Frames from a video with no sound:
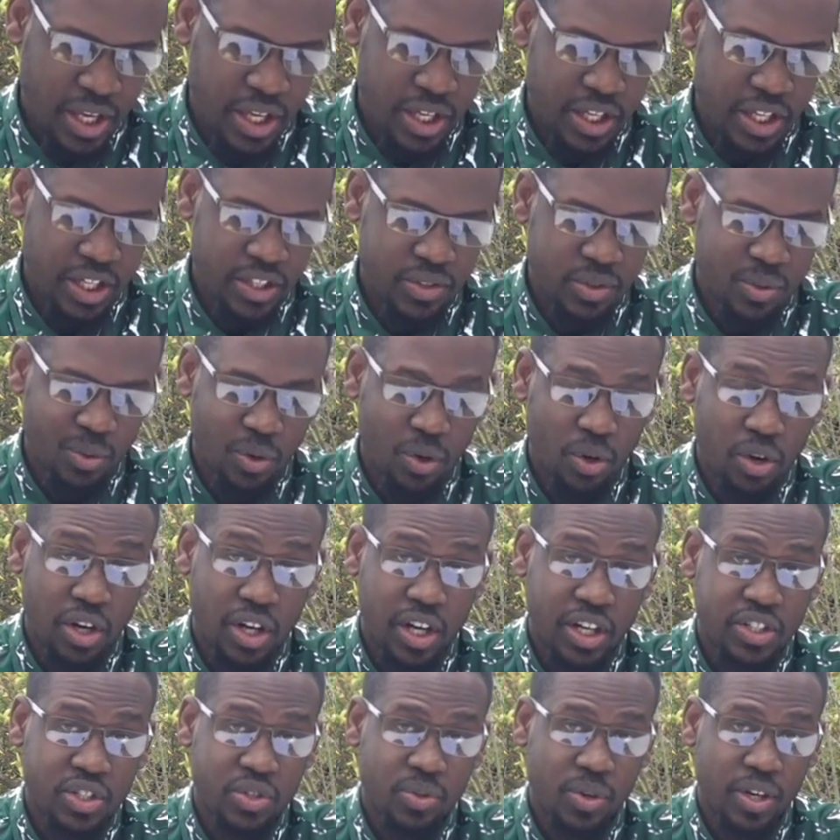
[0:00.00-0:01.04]
is to
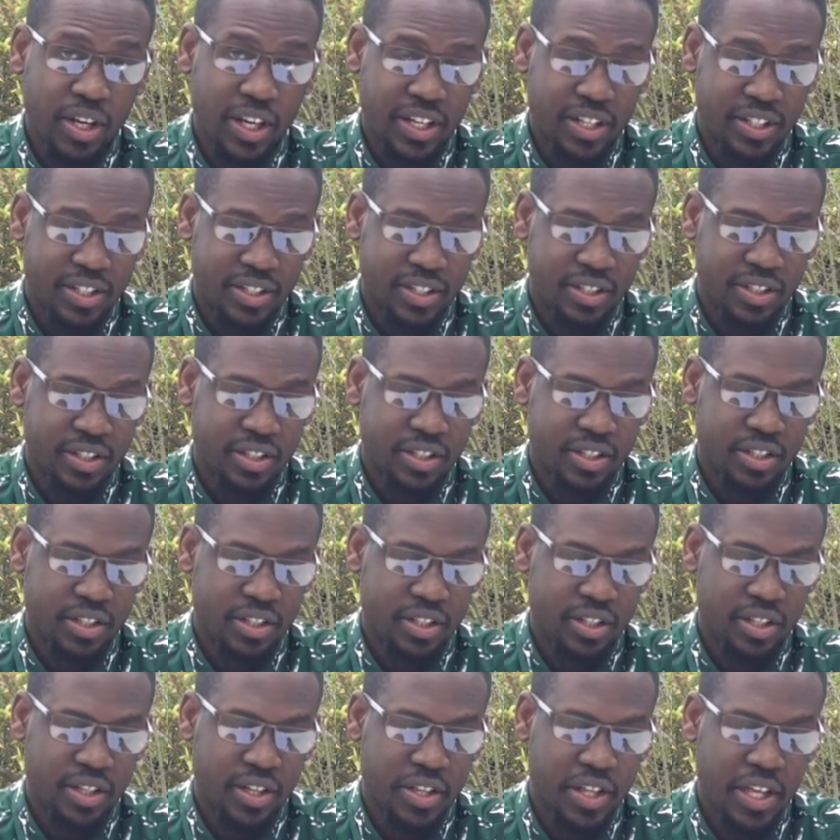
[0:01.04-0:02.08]
congratulate
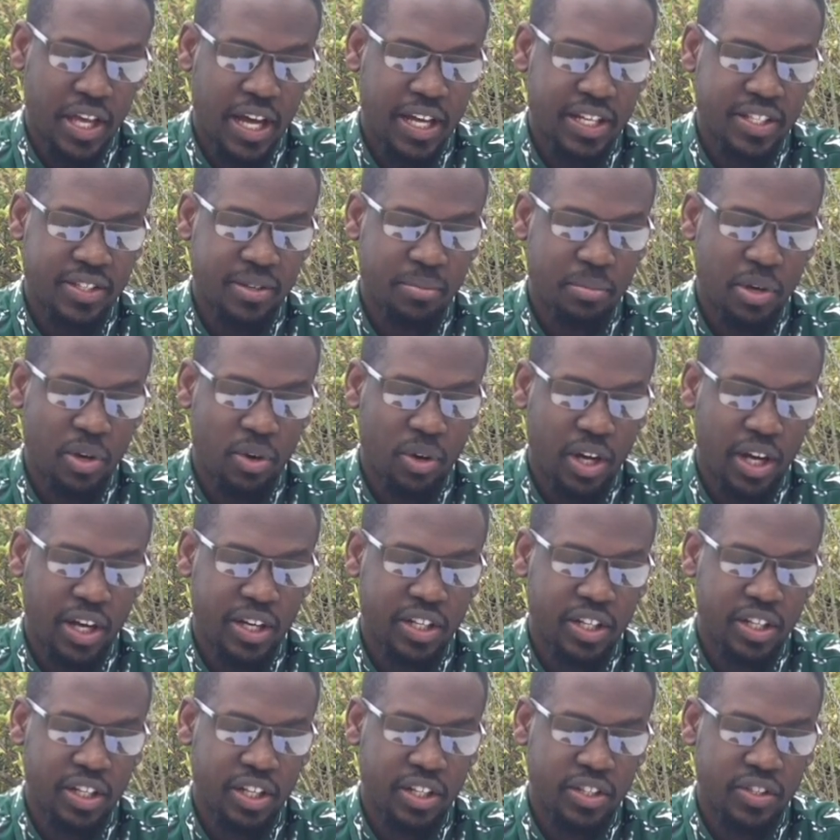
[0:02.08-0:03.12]
the Azimio
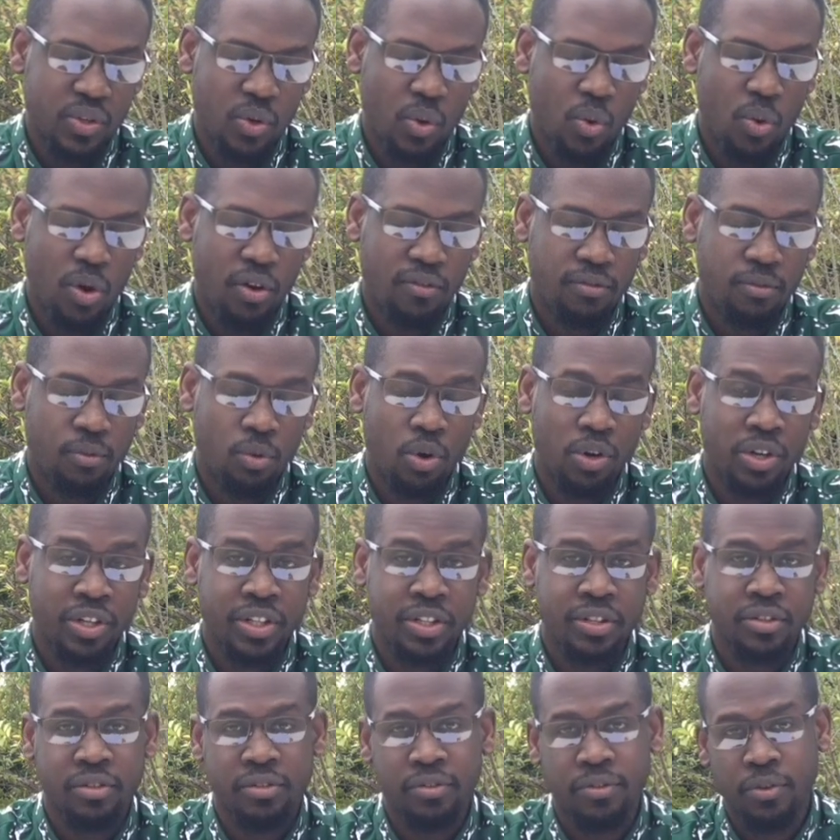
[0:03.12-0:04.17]
candidates who have won.
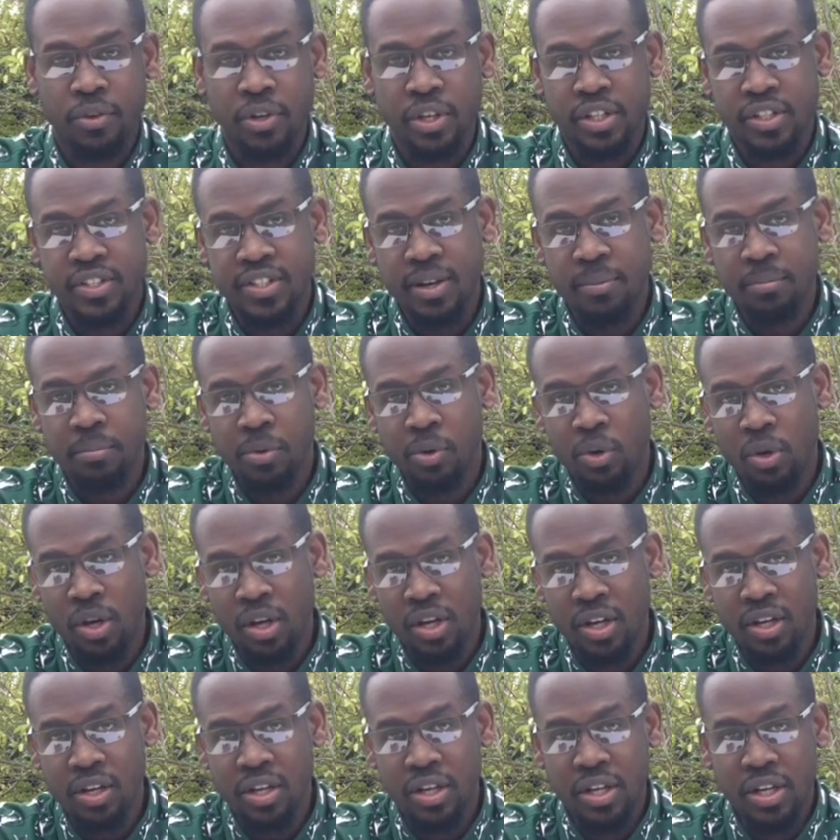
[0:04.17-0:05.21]
For
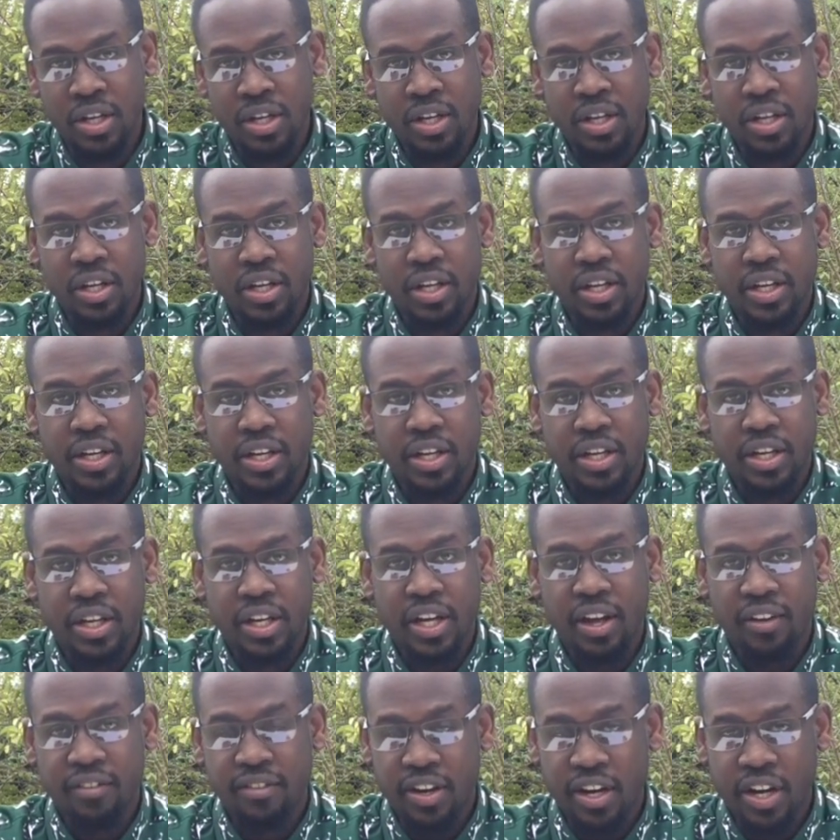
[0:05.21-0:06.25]
example,
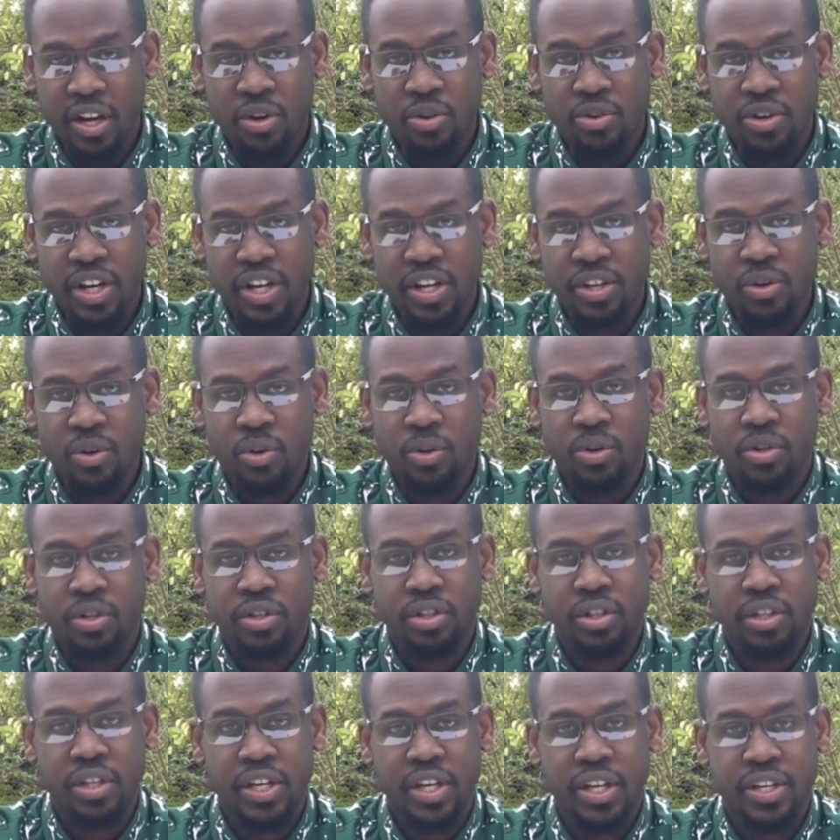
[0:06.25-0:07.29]
Governor Orengo.
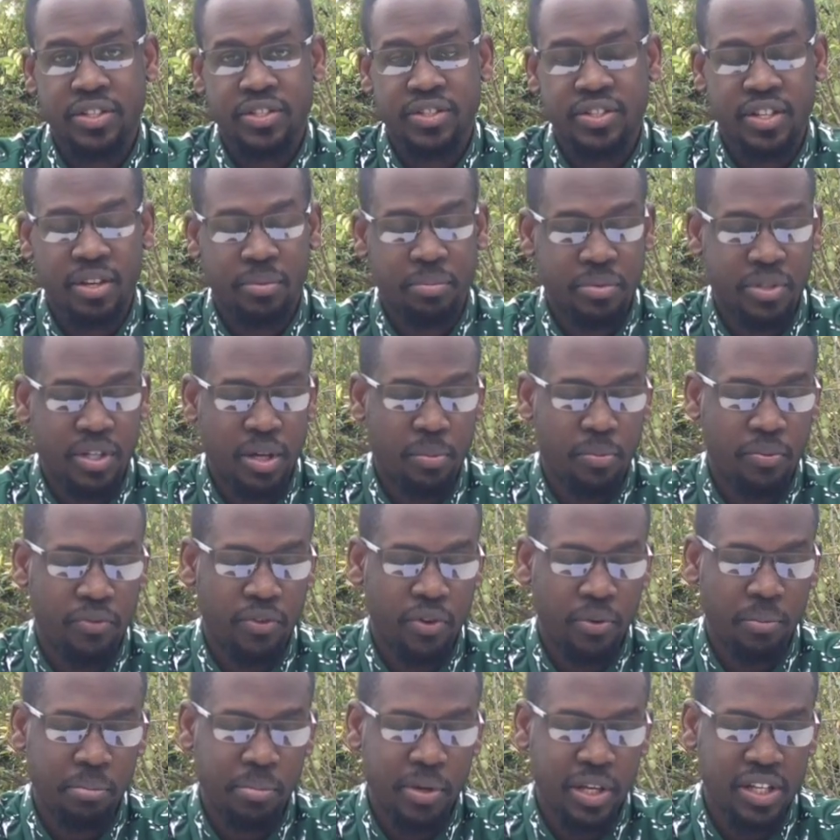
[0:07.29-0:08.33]
He has stepped up
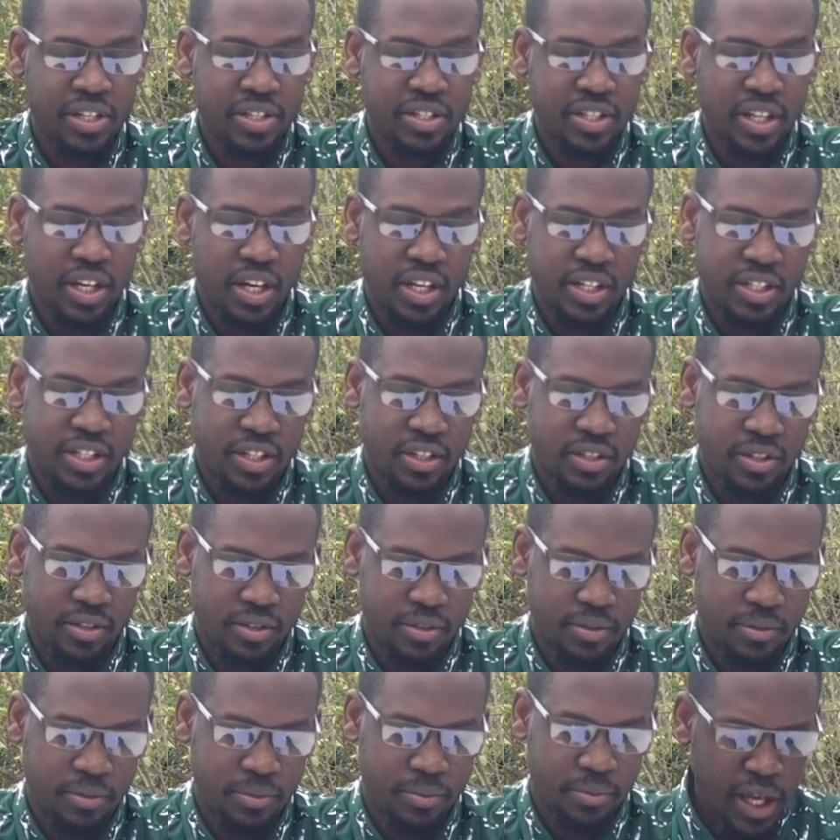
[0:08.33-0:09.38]
from being senator.
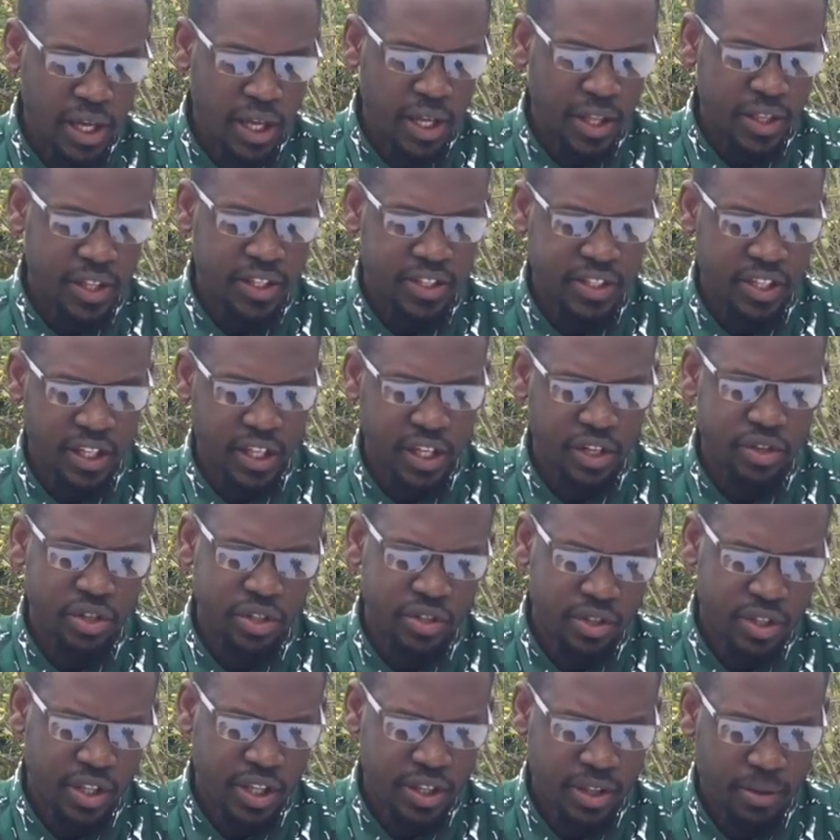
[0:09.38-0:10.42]
The second
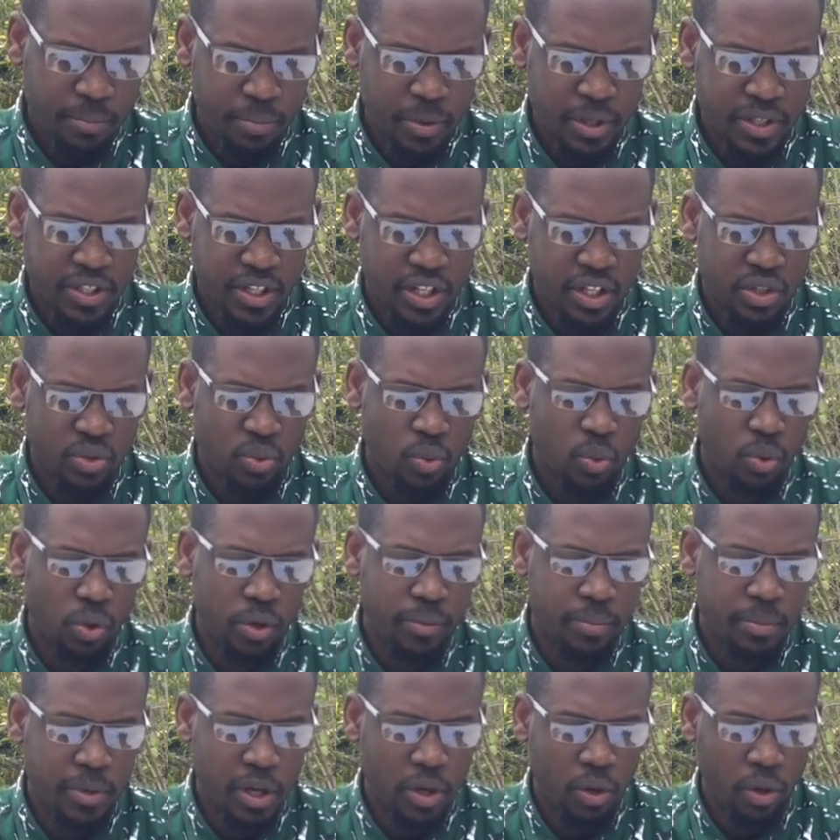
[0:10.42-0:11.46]
reason that the president
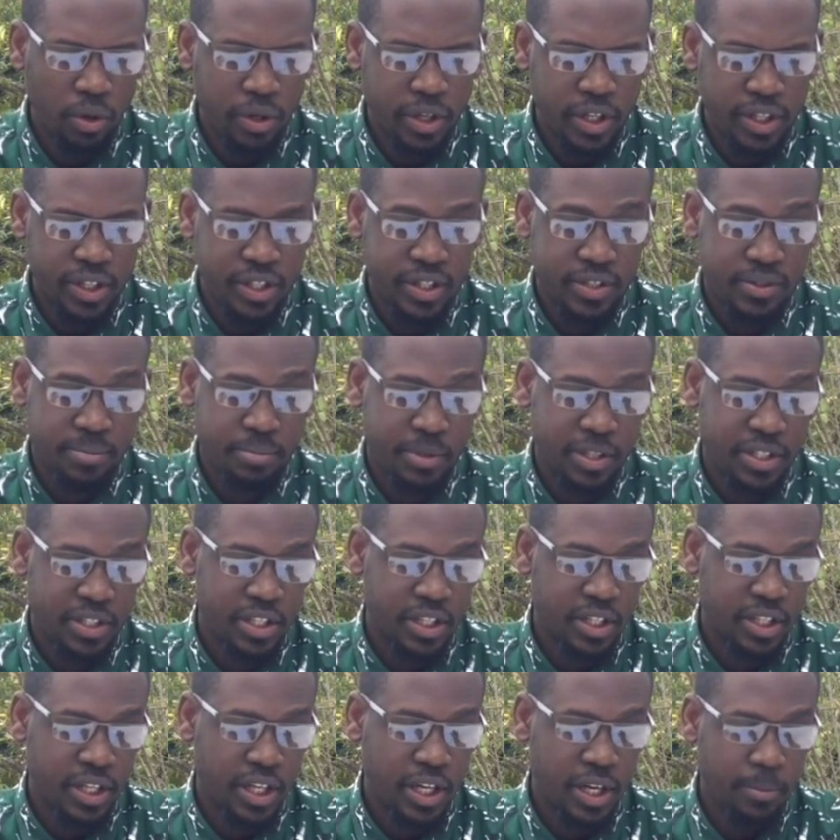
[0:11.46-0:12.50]
would be holding this
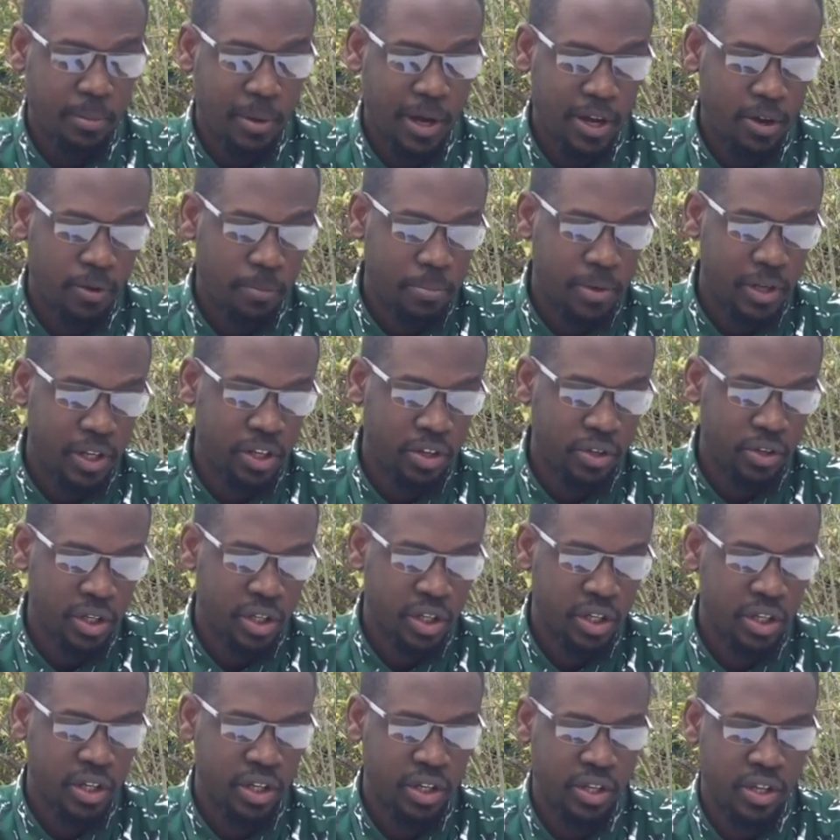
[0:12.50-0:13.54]
meeting, in my
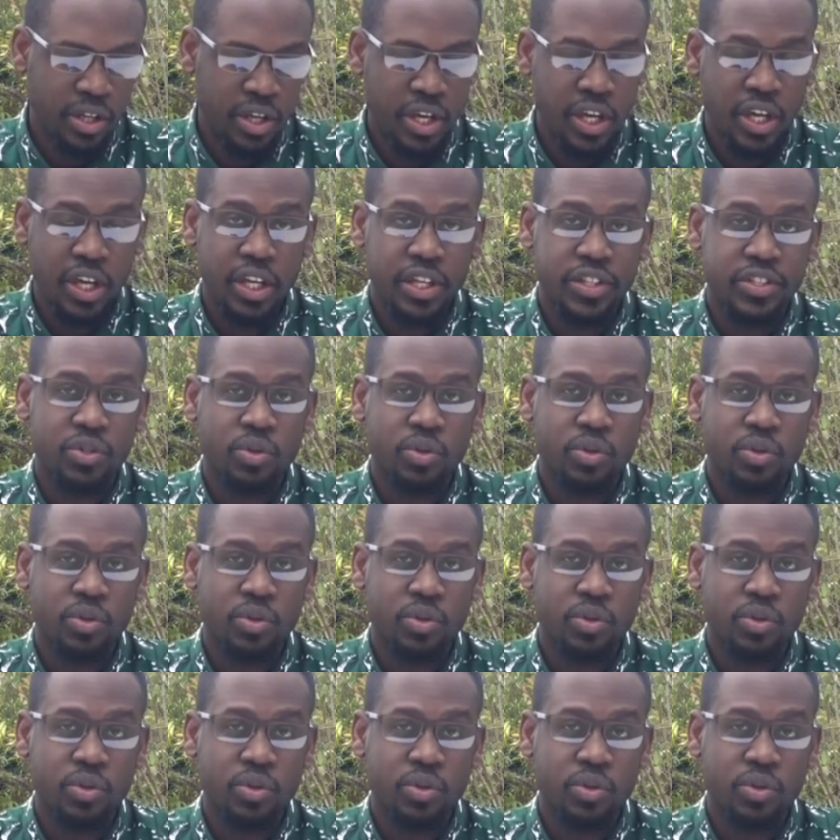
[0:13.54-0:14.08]
opinion, is